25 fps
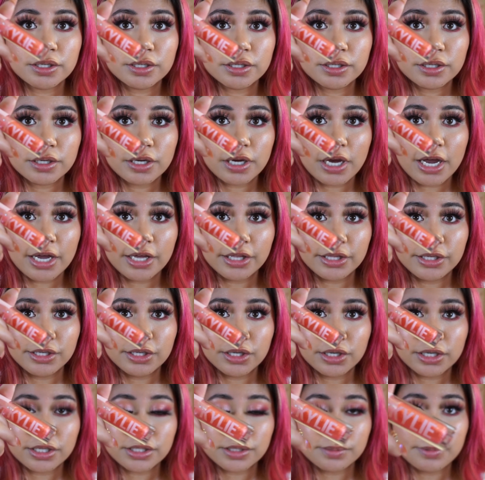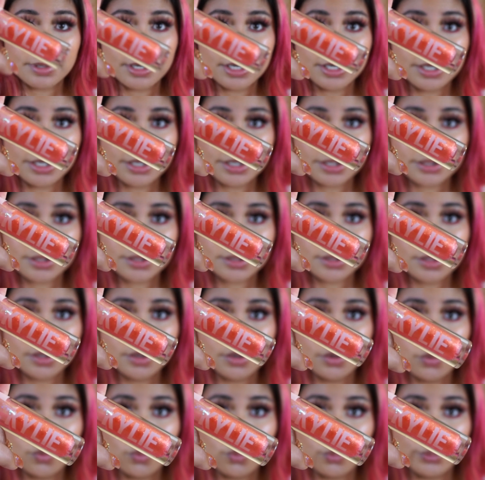Kylie Cosmetics
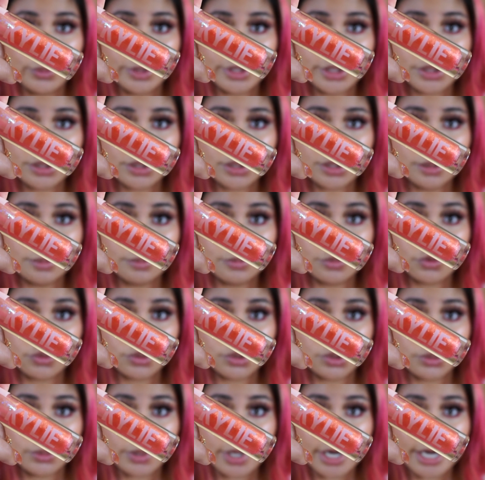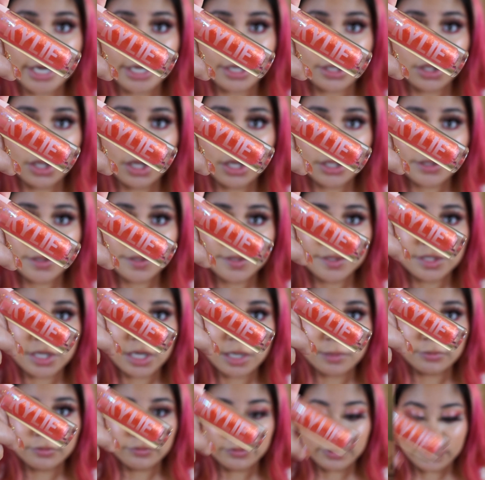Wish Come True High Gloss on
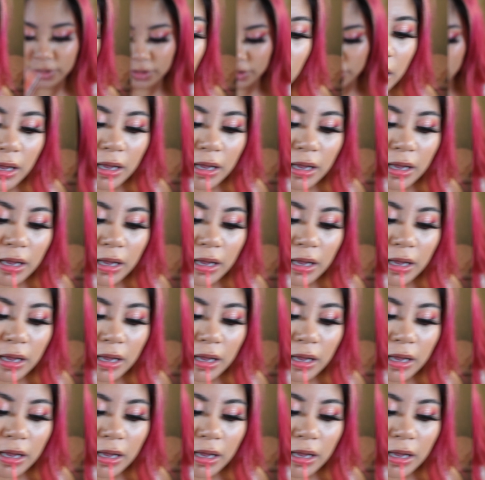top of it.